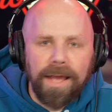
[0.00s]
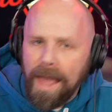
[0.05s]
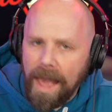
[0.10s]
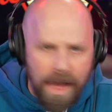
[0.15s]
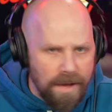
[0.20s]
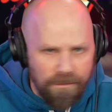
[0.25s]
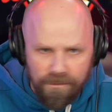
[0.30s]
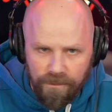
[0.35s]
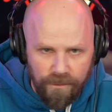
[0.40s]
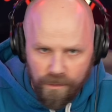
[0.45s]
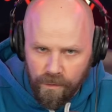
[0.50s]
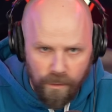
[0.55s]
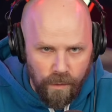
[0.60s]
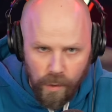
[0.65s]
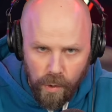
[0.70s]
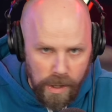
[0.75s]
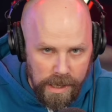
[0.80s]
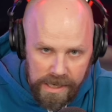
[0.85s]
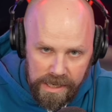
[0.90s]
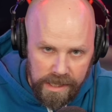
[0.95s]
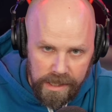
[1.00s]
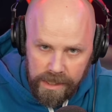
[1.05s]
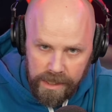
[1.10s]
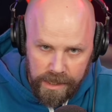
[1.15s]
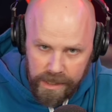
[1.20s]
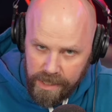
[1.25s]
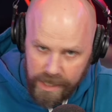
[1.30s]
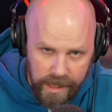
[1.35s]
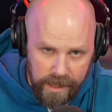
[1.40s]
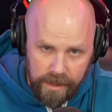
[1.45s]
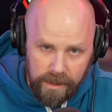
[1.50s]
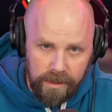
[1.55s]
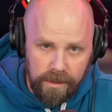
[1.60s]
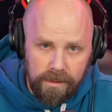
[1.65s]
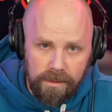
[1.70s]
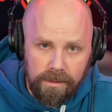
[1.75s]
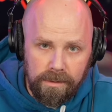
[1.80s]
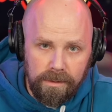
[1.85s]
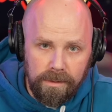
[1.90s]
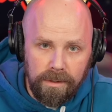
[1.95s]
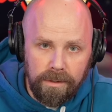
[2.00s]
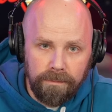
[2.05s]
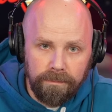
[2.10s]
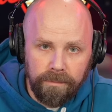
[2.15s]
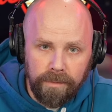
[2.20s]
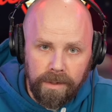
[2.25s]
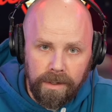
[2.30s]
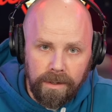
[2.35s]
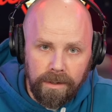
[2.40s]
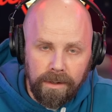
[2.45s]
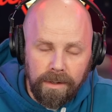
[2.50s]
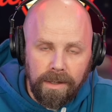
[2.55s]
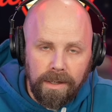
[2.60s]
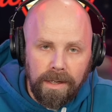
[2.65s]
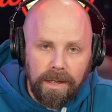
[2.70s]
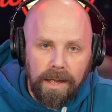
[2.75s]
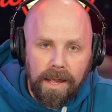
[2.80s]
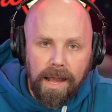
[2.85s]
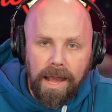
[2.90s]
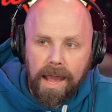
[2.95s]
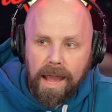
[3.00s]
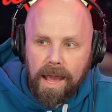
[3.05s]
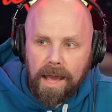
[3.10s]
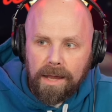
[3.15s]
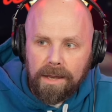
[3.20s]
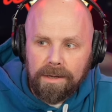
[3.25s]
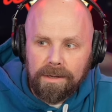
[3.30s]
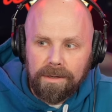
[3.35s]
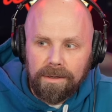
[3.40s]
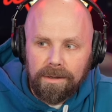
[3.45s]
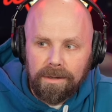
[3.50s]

everything. And,